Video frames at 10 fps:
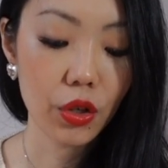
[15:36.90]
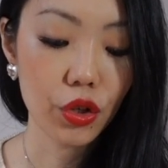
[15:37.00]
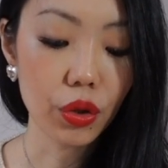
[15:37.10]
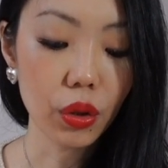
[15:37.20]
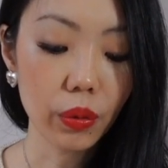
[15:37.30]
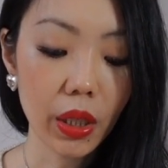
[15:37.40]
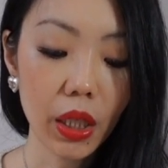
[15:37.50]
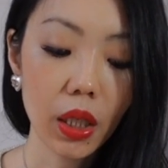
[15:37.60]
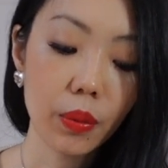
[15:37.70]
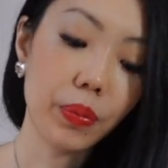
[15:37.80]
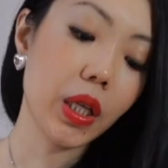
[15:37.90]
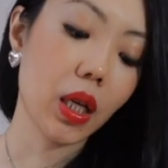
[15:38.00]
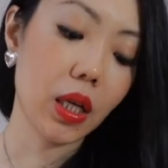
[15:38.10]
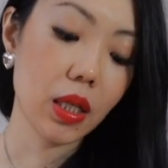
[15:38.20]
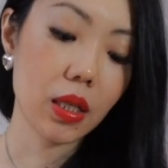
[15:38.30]
jewelry,
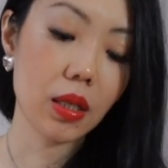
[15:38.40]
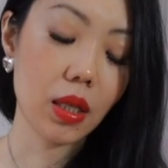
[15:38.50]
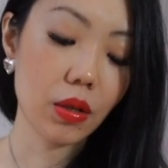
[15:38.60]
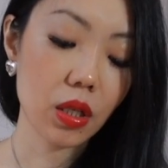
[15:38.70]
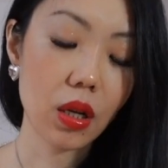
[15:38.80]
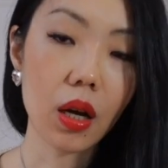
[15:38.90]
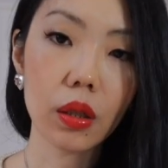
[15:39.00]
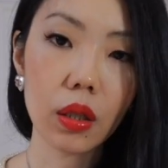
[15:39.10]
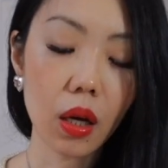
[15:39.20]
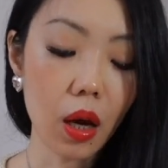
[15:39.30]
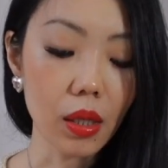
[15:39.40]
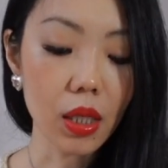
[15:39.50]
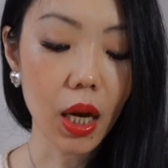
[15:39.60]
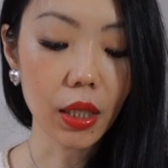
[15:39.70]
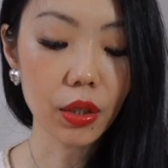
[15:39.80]
because there's not a
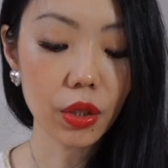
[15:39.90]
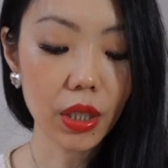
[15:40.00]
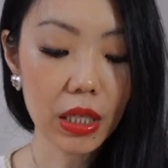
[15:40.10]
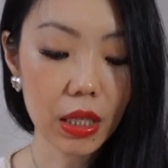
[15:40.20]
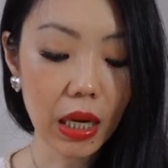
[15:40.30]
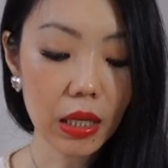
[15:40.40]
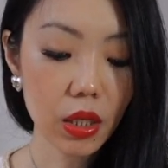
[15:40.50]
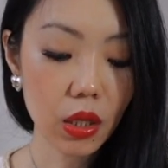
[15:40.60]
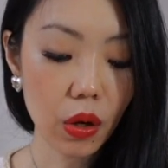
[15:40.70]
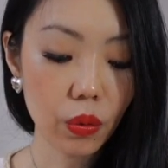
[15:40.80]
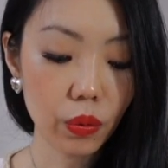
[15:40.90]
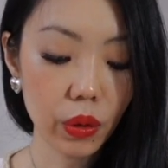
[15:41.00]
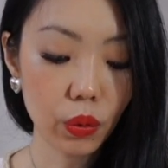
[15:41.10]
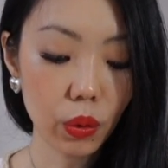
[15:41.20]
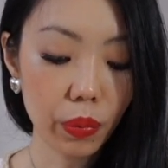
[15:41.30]
ton to discuss, so we
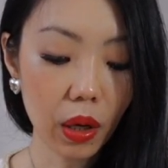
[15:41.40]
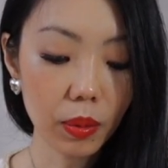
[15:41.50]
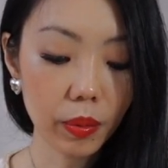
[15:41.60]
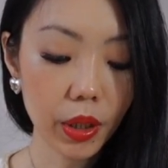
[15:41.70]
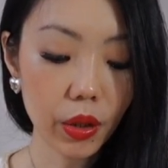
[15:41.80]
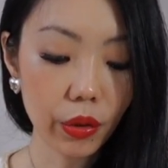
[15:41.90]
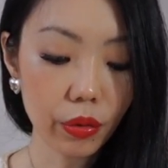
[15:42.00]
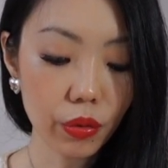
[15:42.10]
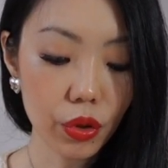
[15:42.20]
will probably go through